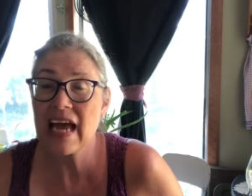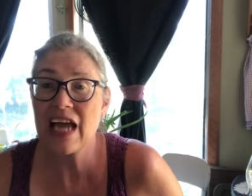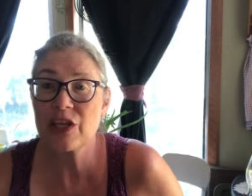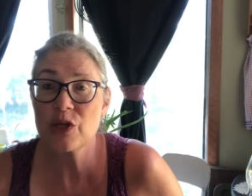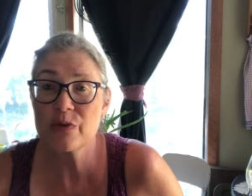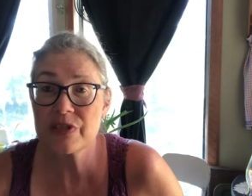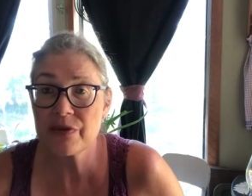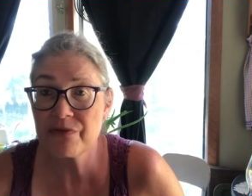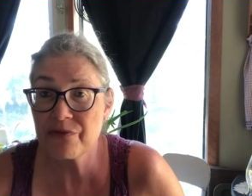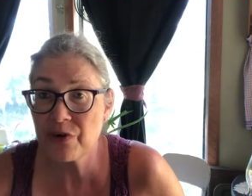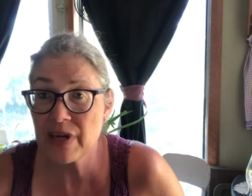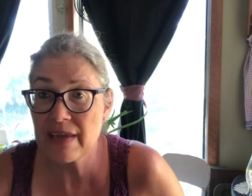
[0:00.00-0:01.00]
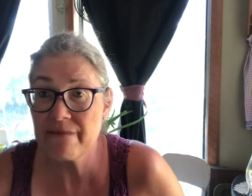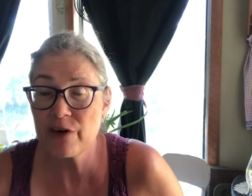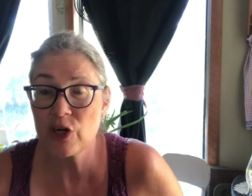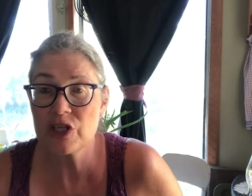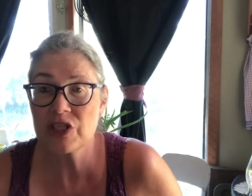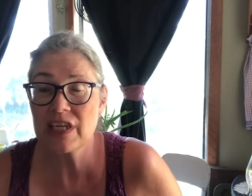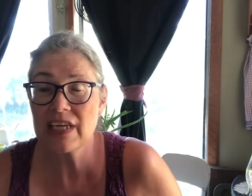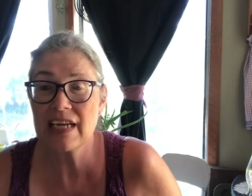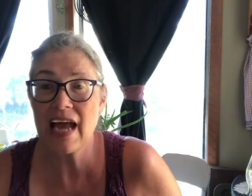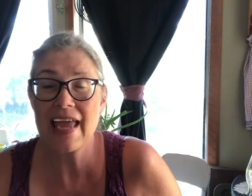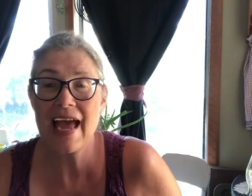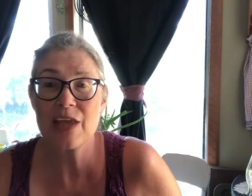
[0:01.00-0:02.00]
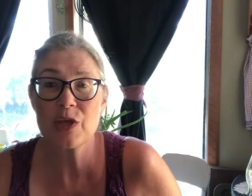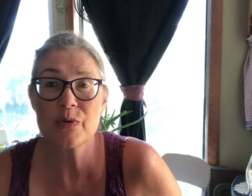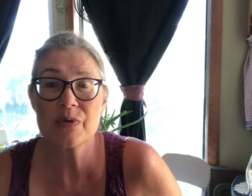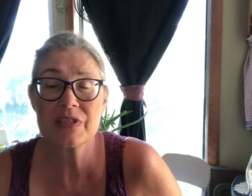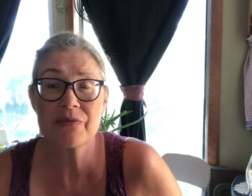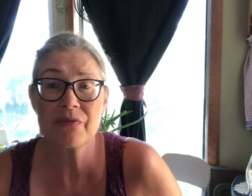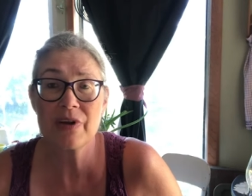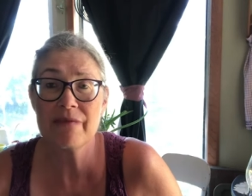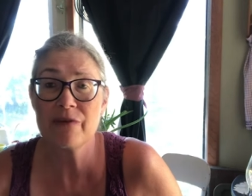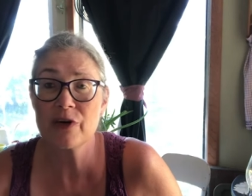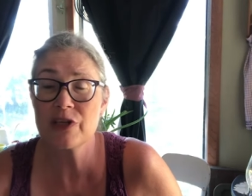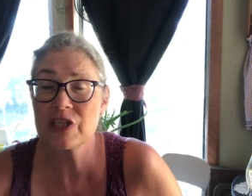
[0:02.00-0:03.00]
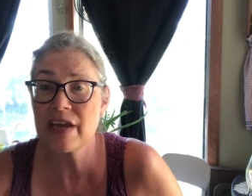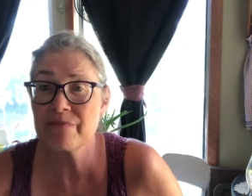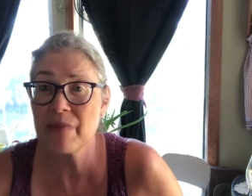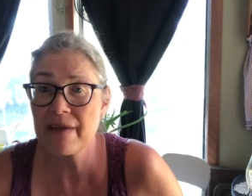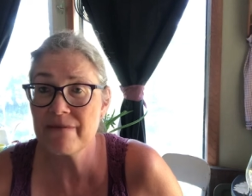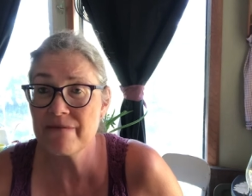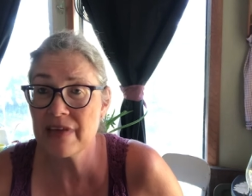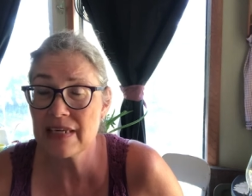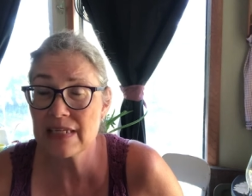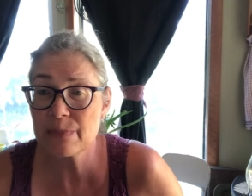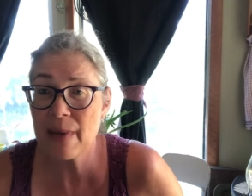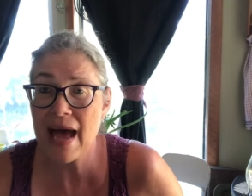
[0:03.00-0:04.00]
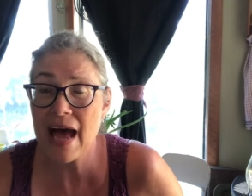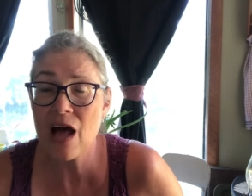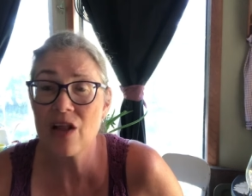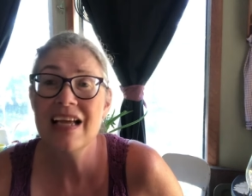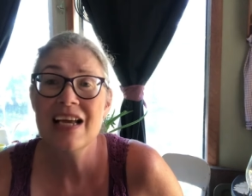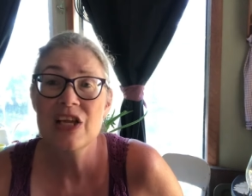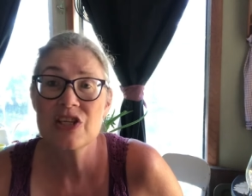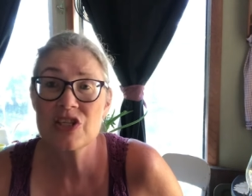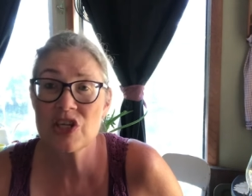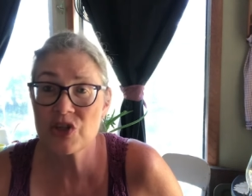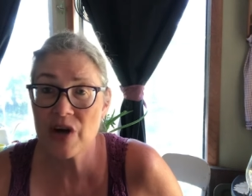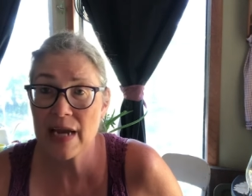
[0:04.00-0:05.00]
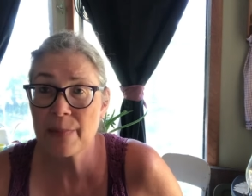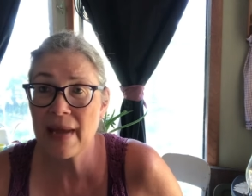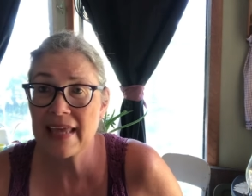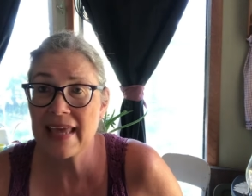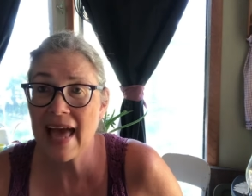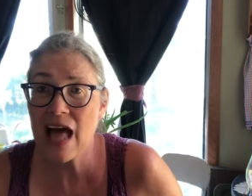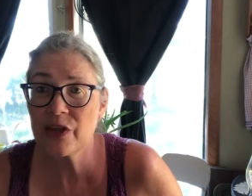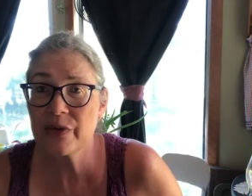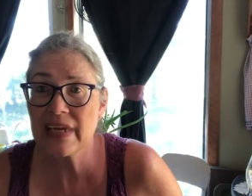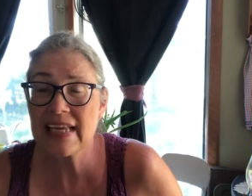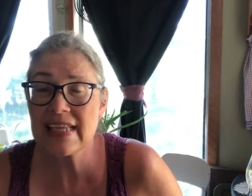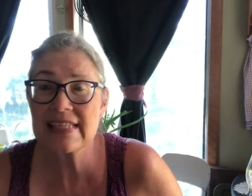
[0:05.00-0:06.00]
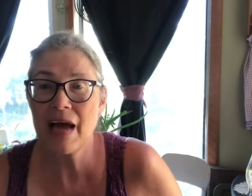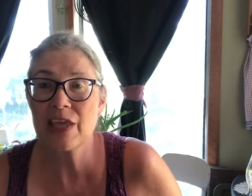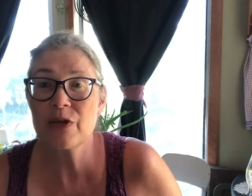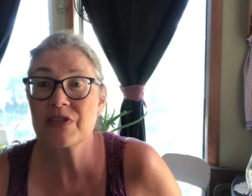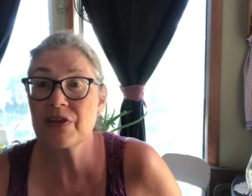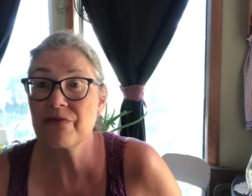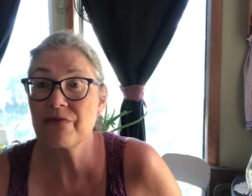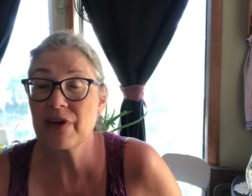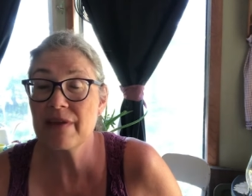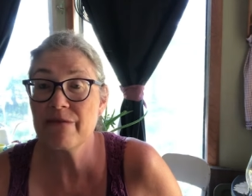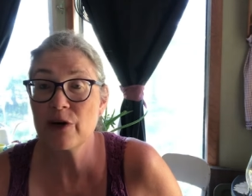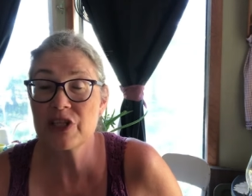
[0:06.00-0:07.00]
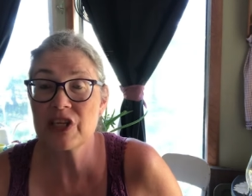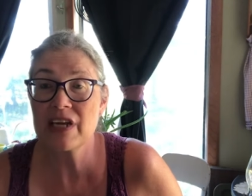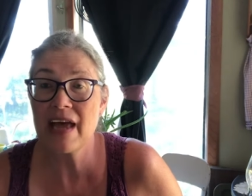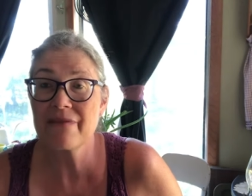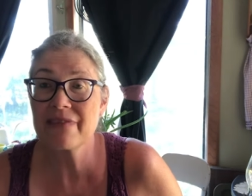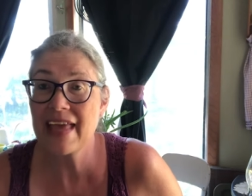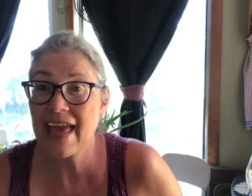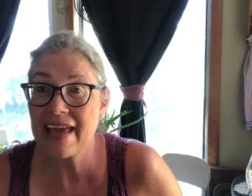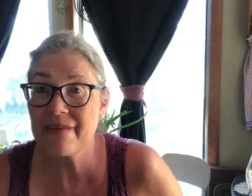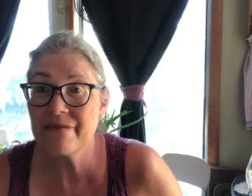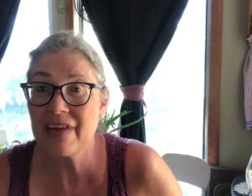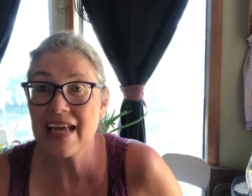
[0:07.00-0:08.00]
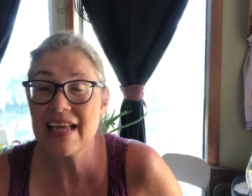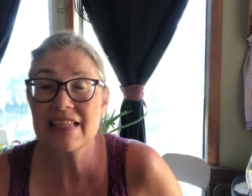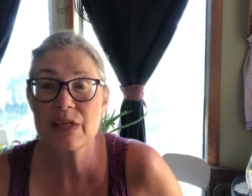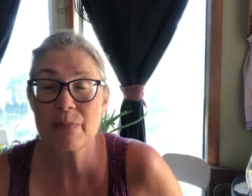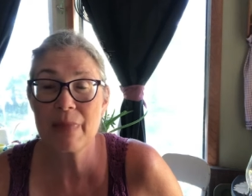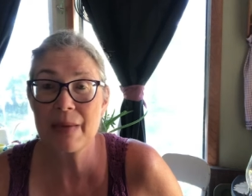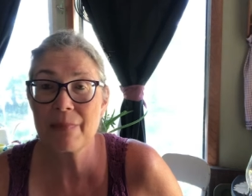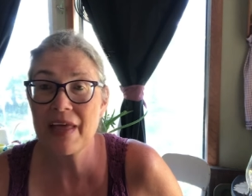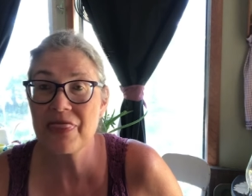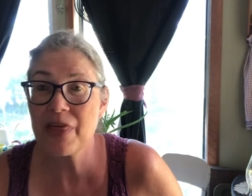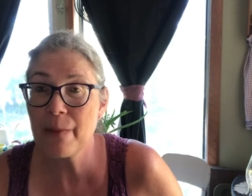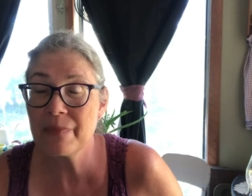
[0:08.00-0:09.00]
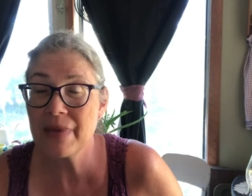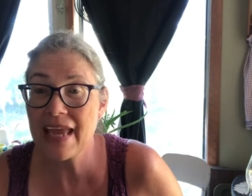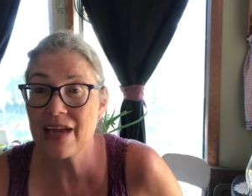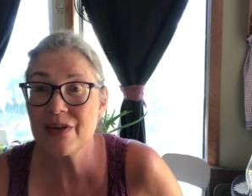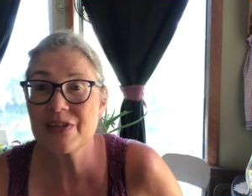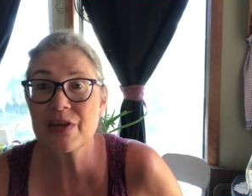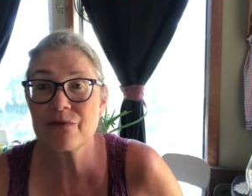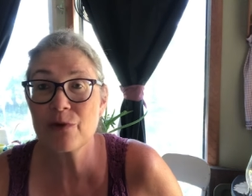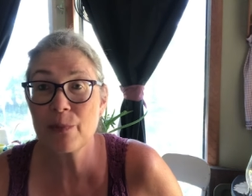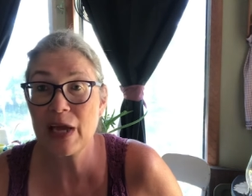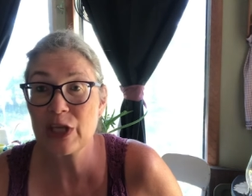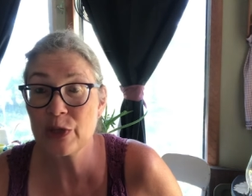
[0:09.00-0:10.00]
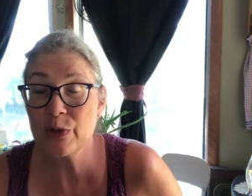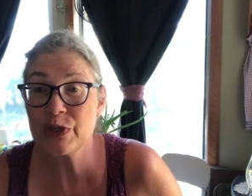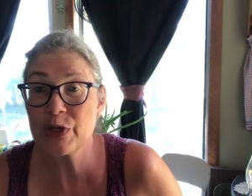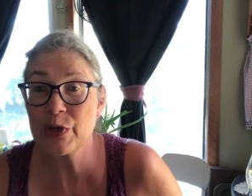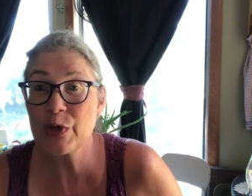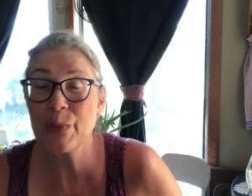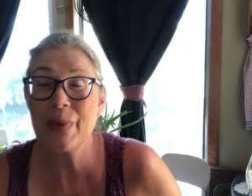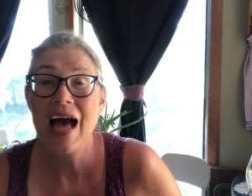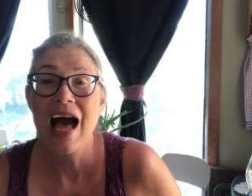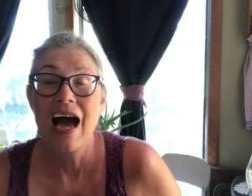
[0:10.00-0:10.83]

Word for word: I use the free version. I use the free version of MyFitnessPal to track my calories. I use the free version of Canva to make my thumbnails for my YouTube.